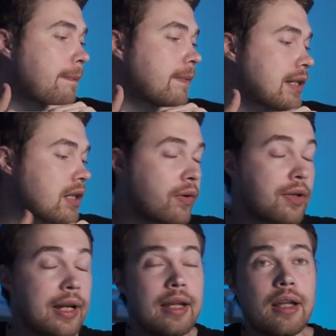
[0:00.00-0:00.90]
That's it for
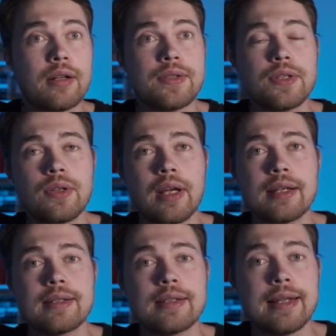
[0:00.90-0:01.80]
today. I'll see you
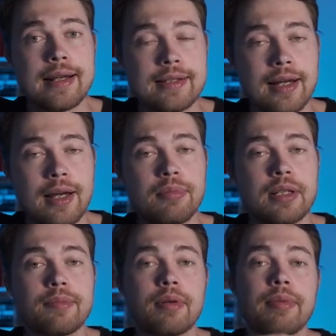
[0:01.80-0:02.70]
guys next time.
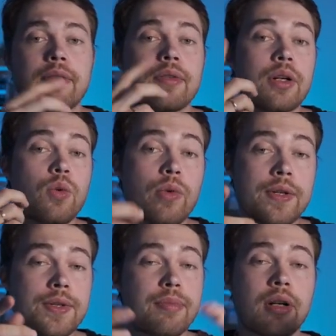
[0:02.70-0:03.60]
Please prepare for the
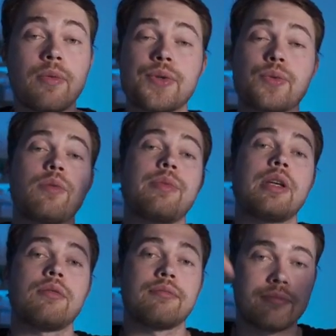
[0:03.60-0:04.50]
quiz. The quiz will
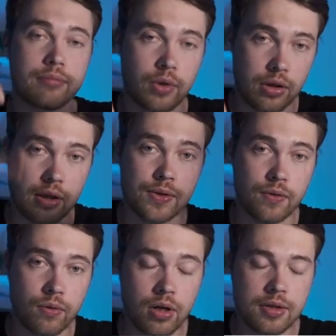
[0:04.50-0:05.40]
be on this,
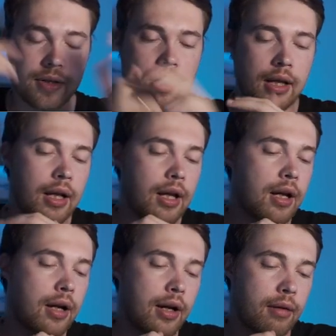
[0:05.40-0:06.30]
of course.
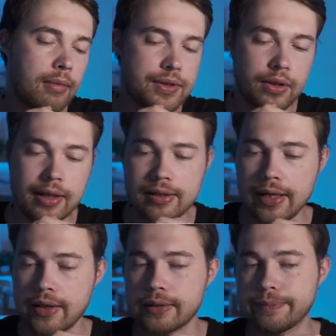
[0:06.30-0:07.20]
I'll see you guys
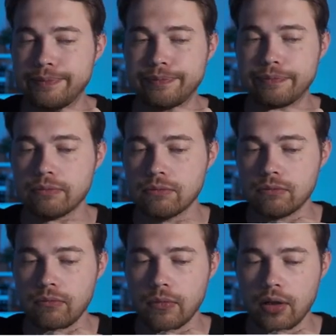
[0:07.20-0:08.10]
later.
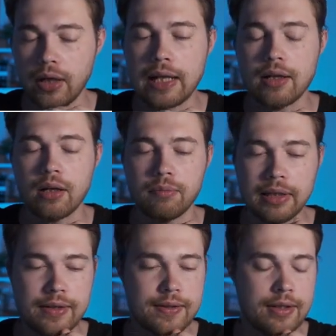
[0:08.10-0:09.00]
And
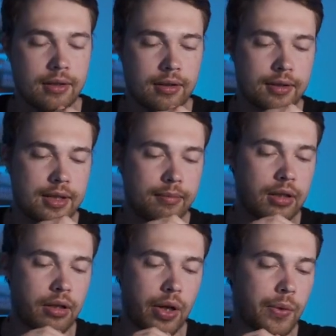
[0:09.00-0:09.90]
please submit
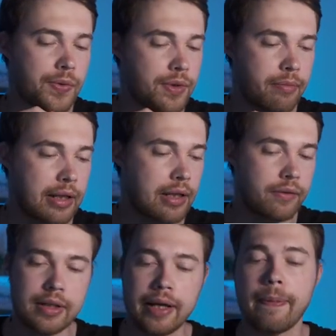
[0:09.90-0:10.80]
the notes by the
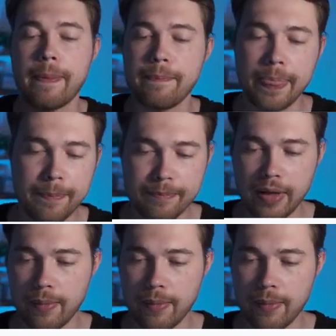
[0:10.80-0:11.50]
end of the day. Bye